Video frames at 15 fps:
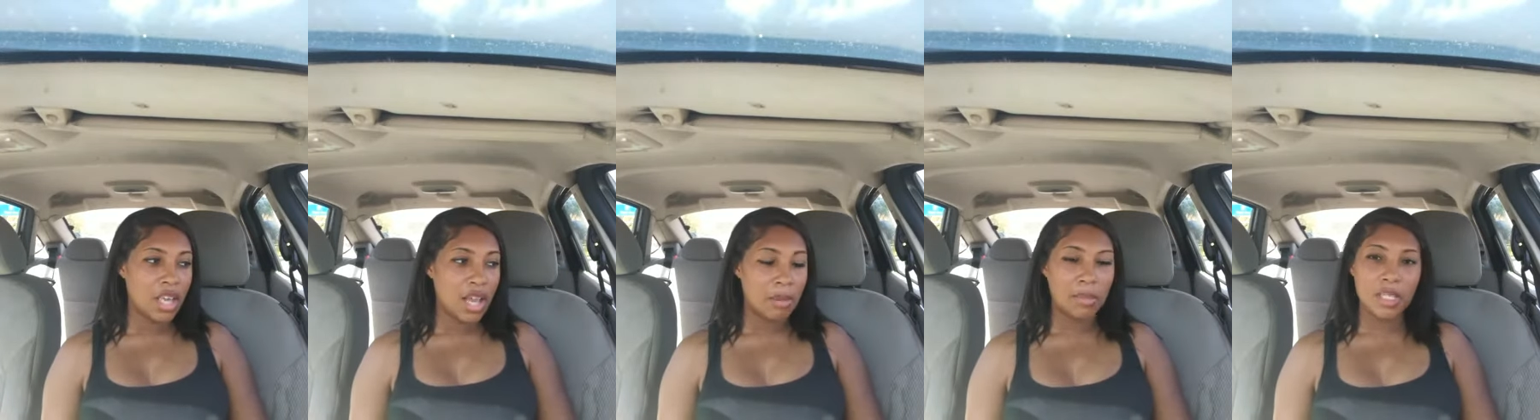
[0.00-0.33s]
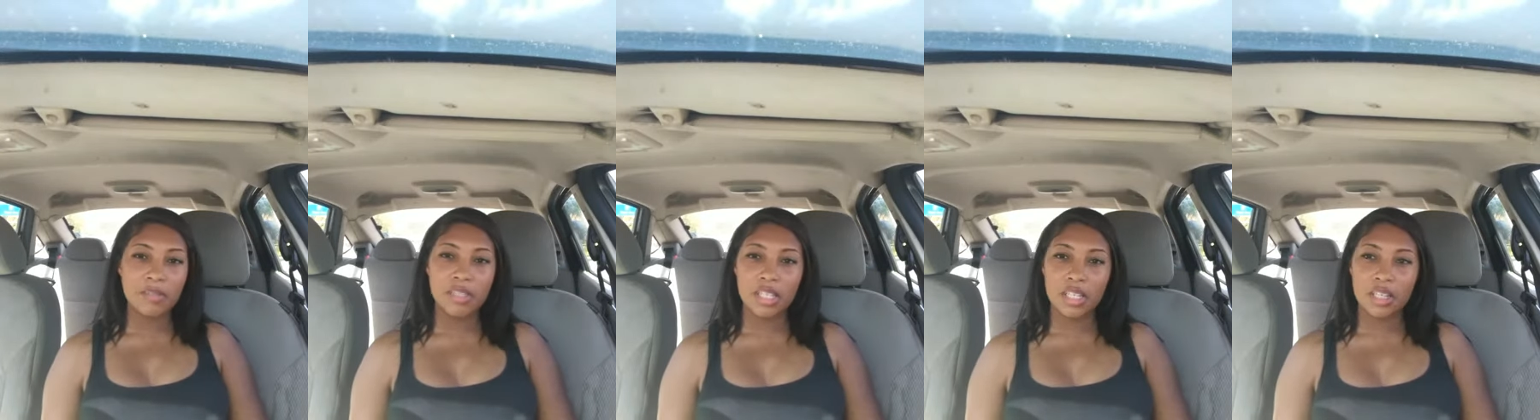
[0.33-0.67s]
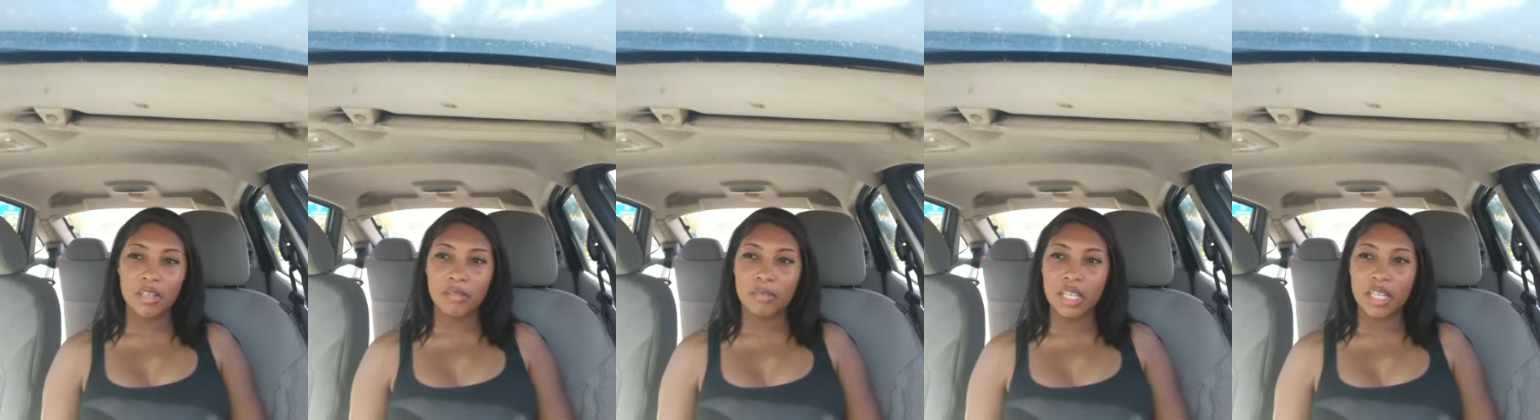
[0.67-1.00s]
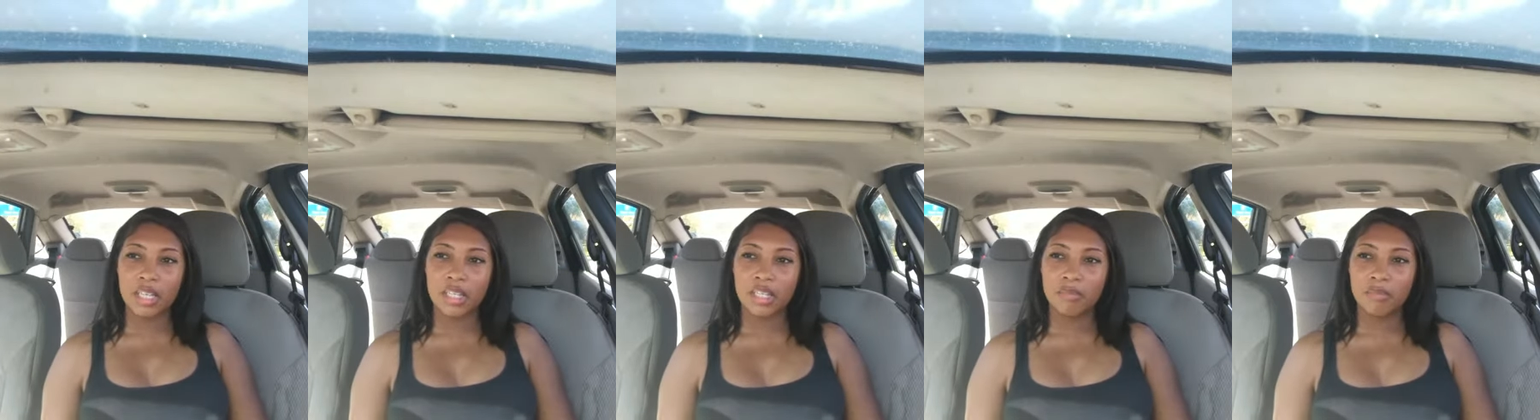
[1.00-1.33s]
I'm leaving them.
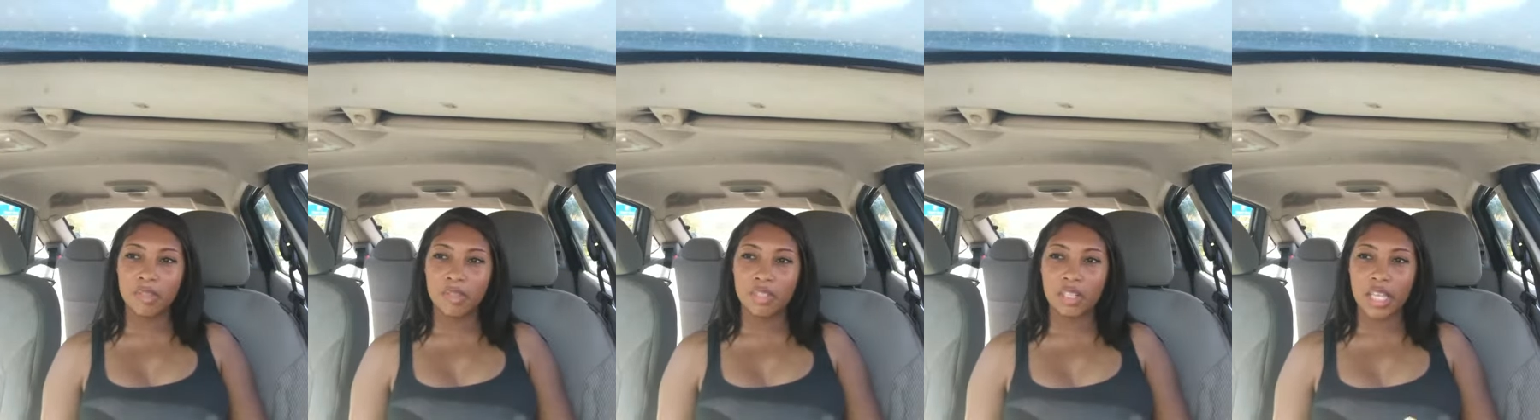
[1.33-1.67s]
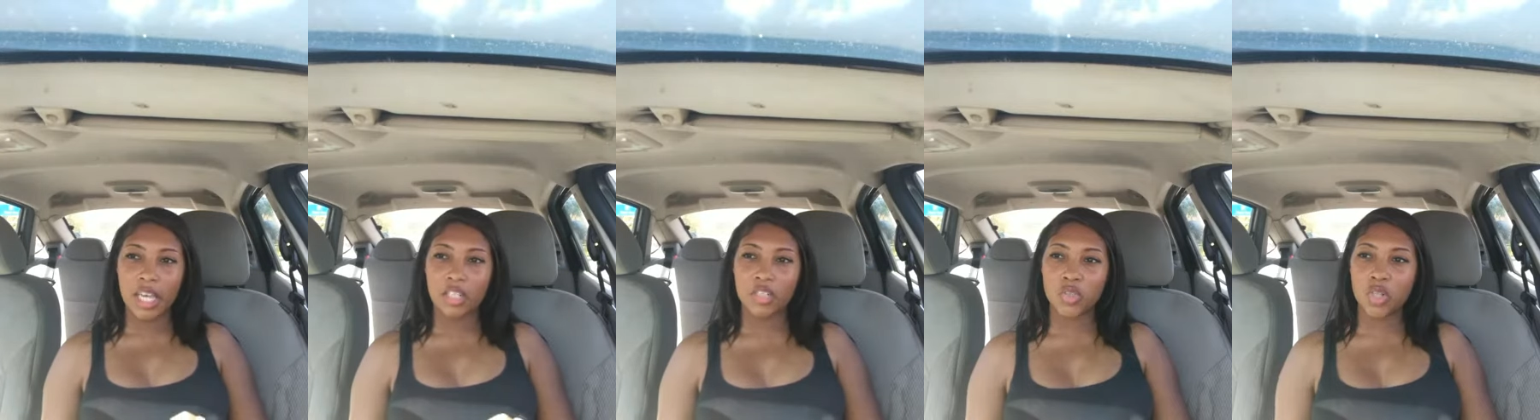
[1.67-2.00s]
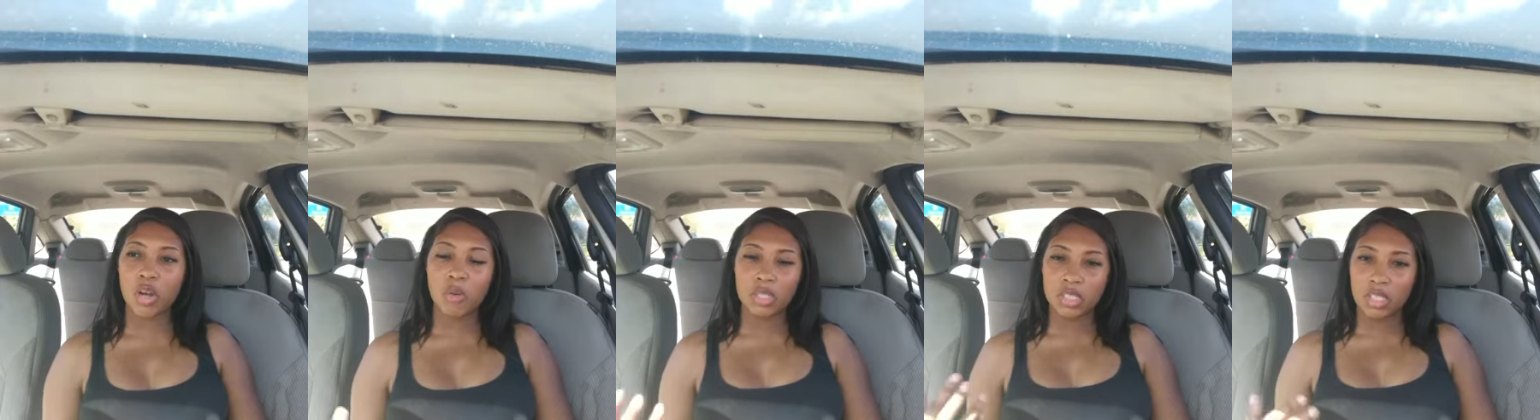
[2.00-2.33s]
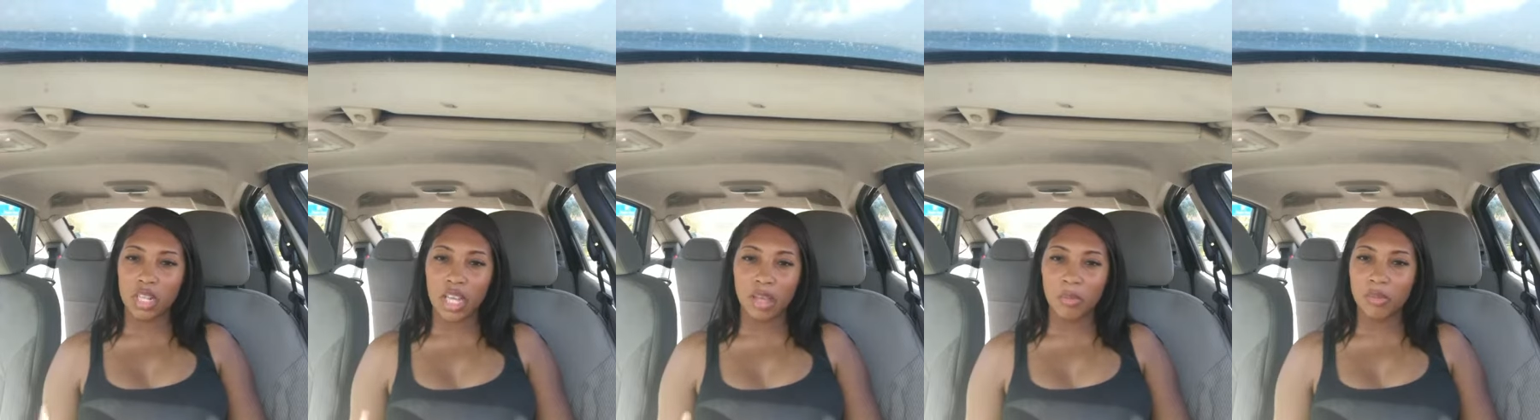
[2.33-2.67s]
And the last straw was
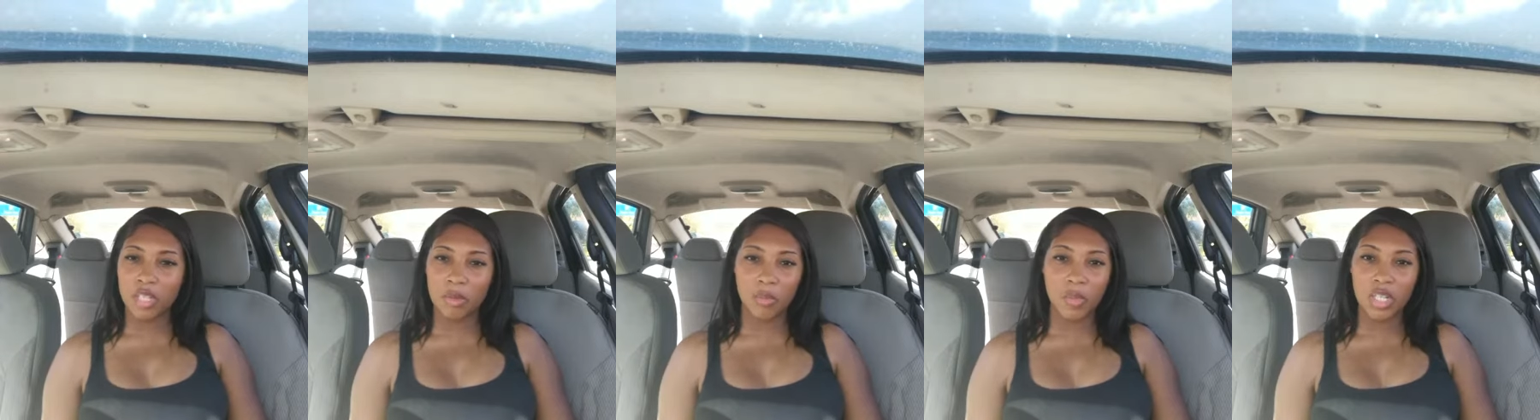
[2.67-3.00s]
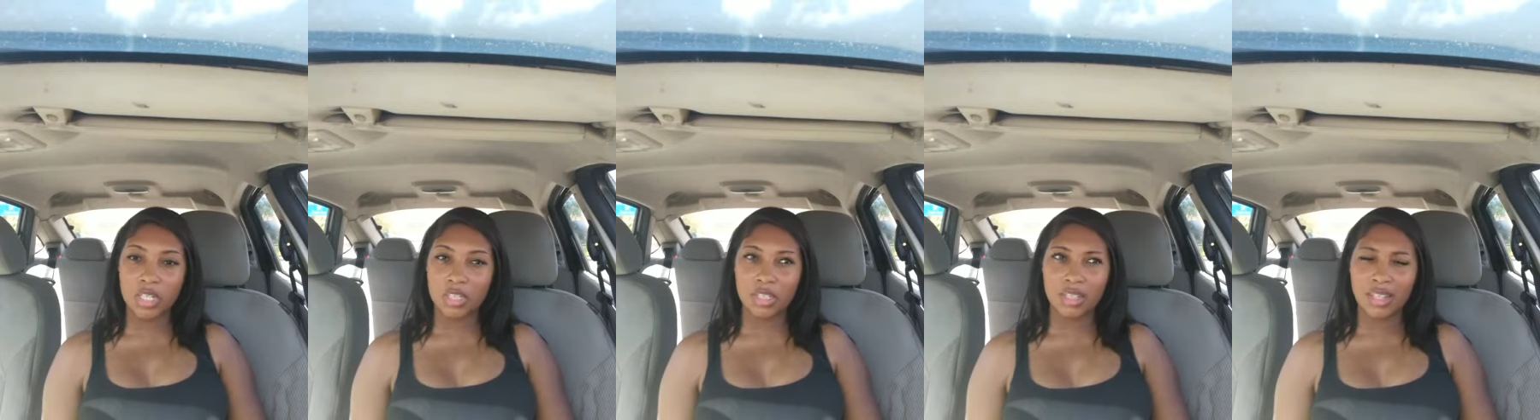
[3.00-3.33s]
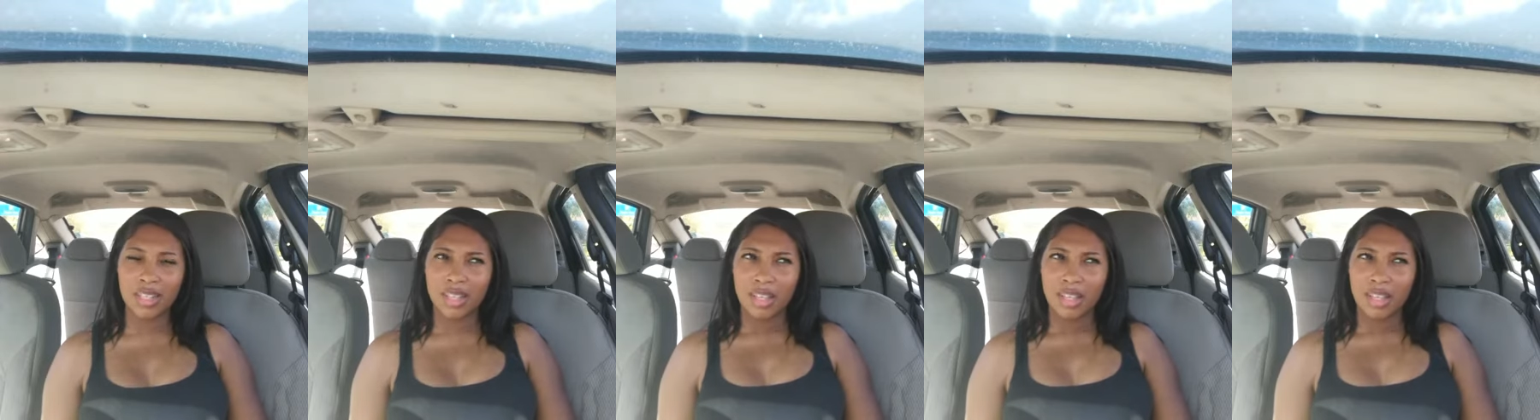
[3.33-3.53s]
today when they wouldn't